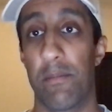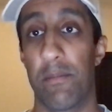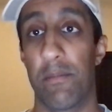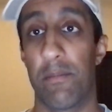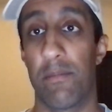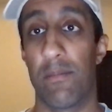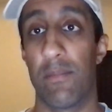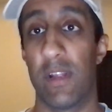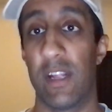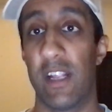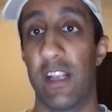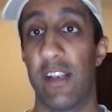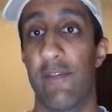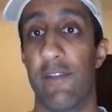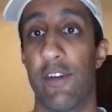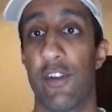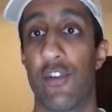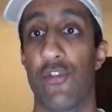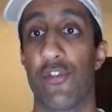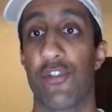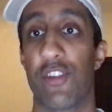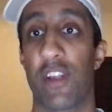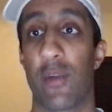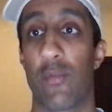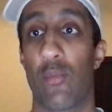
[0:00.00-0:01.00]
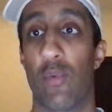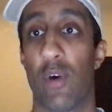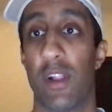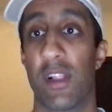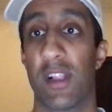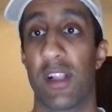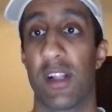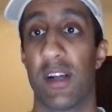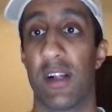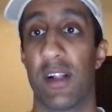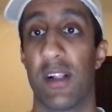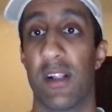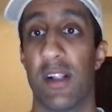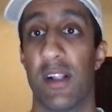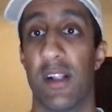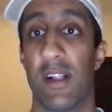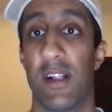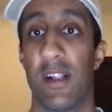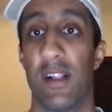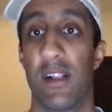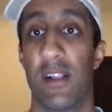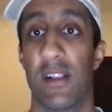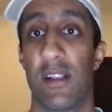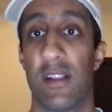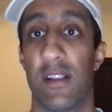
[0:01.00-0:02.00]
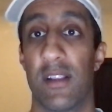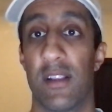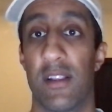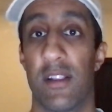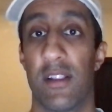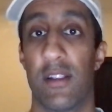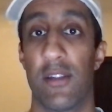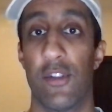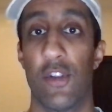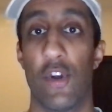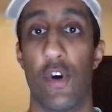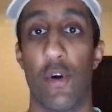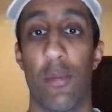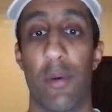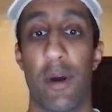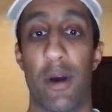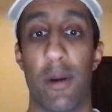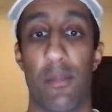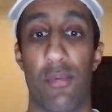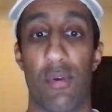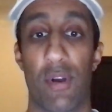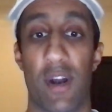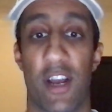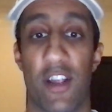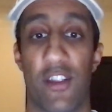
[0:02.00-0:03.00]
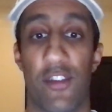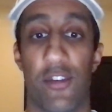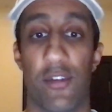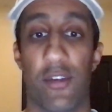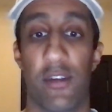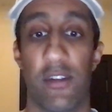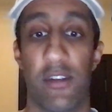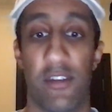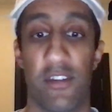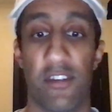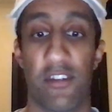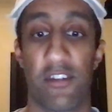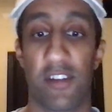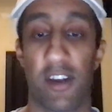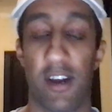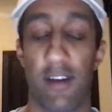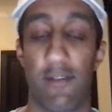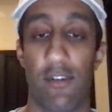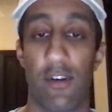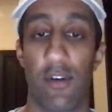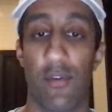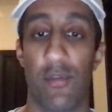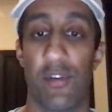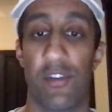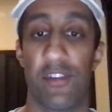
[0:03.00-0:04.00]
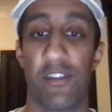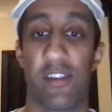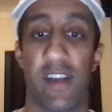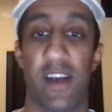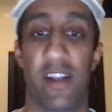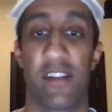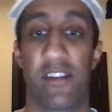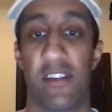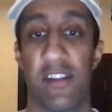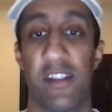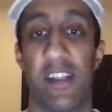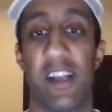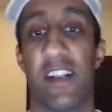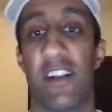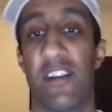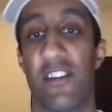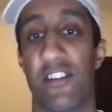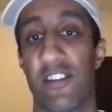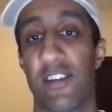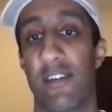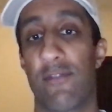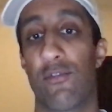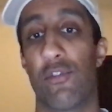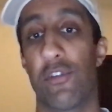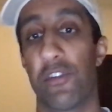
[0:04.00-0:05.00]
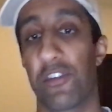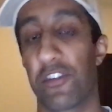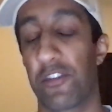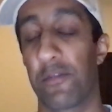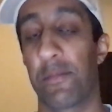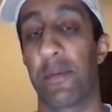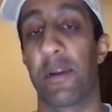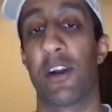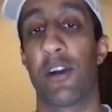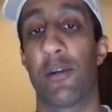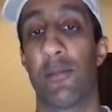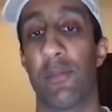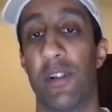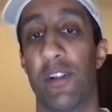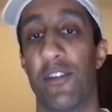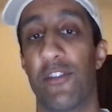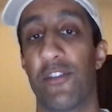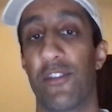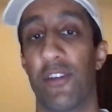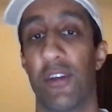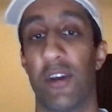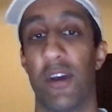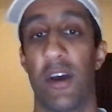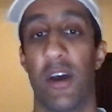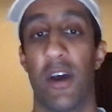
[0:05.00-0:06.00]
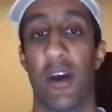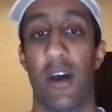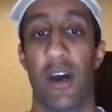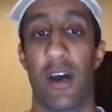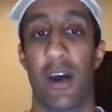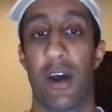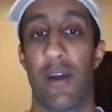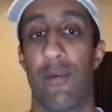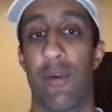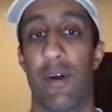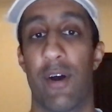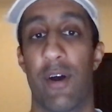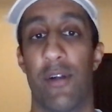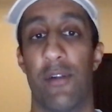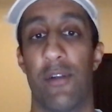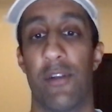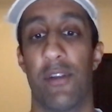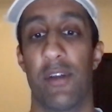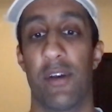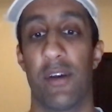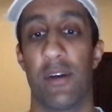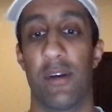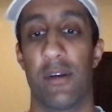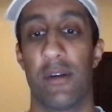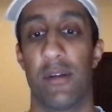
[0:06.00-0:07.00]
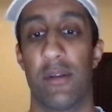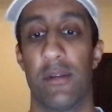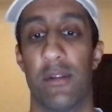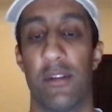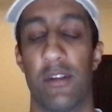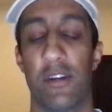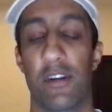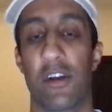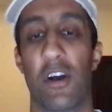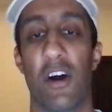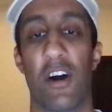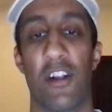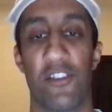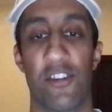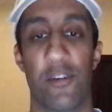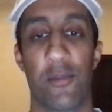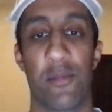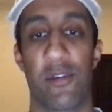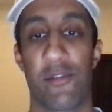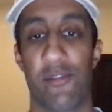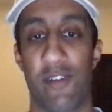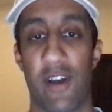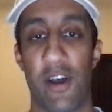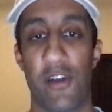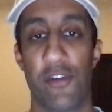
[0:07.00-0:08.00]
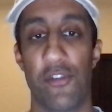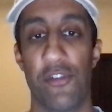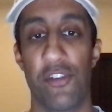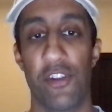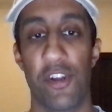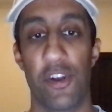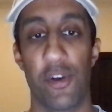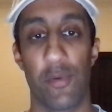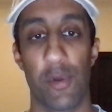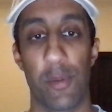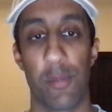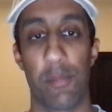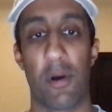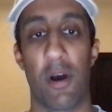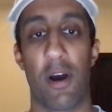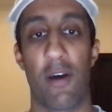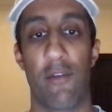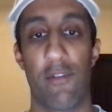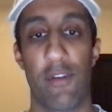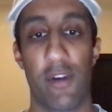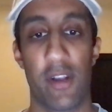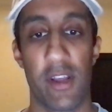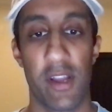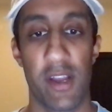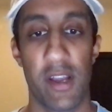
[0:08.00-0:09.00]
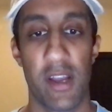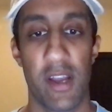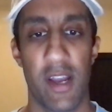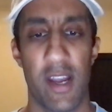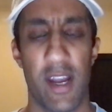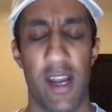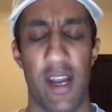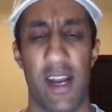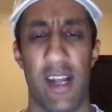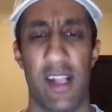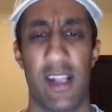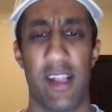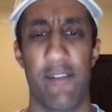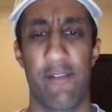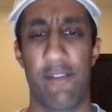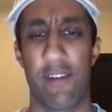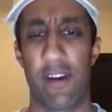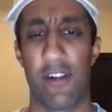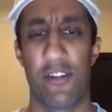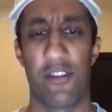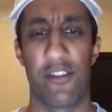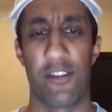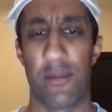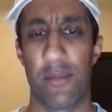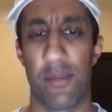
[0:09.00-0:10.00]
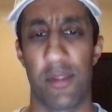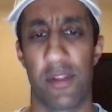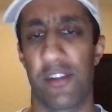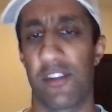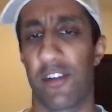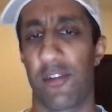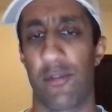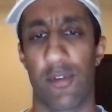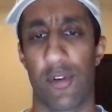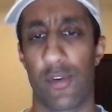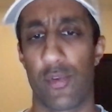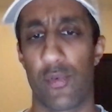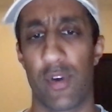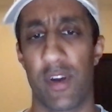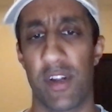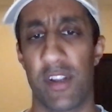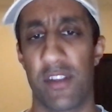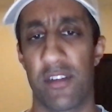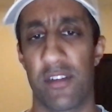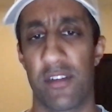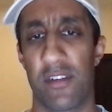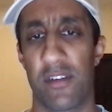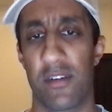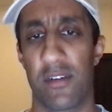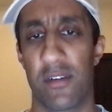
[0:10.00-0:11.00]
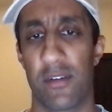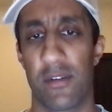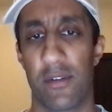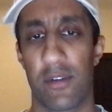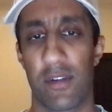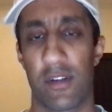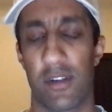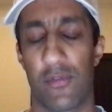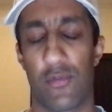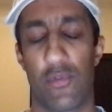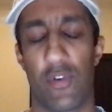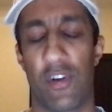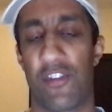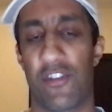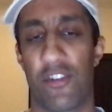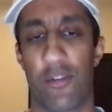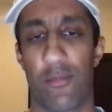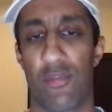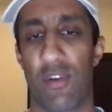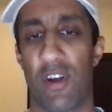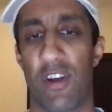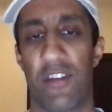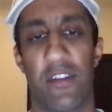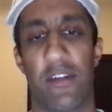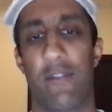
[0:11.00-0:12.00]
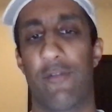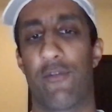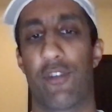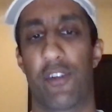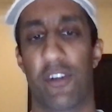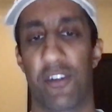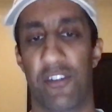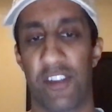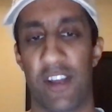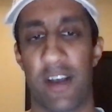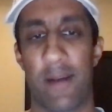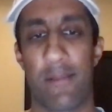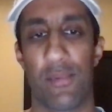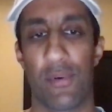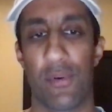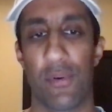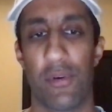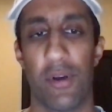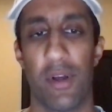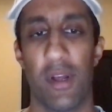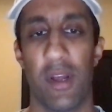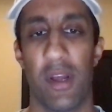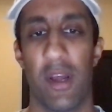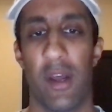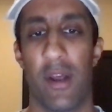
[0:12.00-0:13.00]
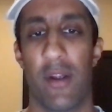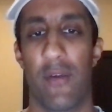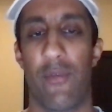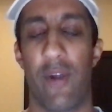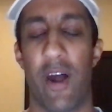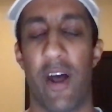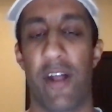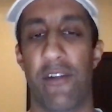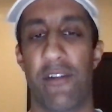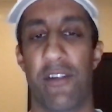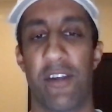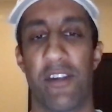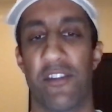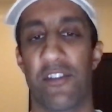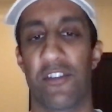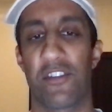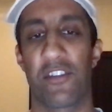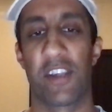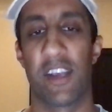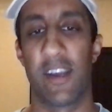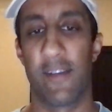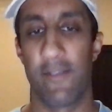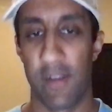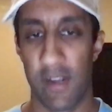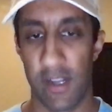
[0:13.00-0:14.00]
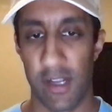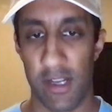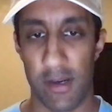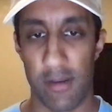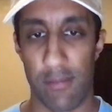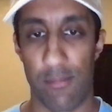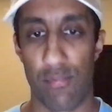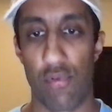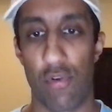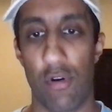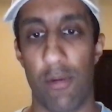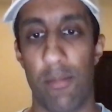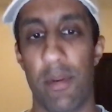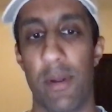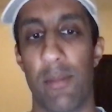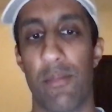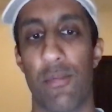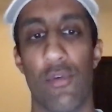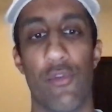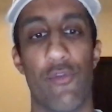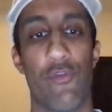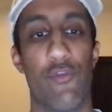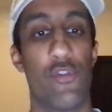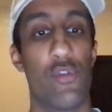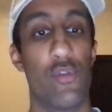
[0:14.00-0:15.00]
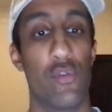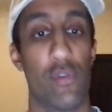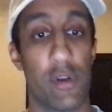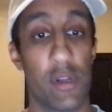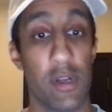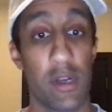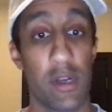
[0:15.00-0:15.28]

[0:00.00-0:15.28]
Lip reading: individuals that won the Nobel Prize discovered was that they did several experiments around the concepts of how you deal with poverty, and they found some things that were quite surprising. For example, rather than just giving poor people food